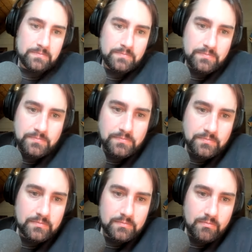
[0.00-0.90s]

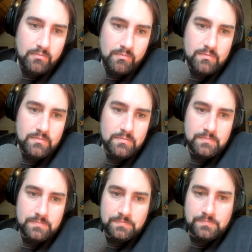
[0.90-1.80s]

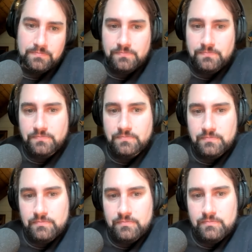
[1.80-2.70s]

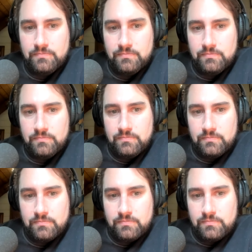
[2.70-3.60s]

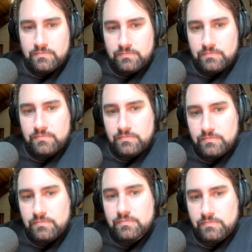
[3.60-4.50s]

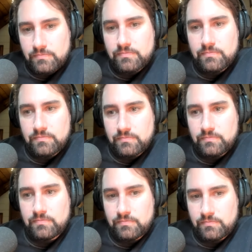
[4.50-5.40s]

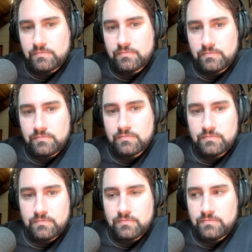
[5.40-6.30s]

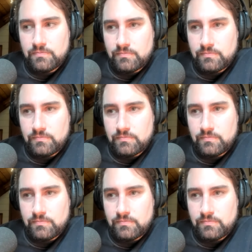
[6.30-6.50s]
No words are spoken by the person on screen.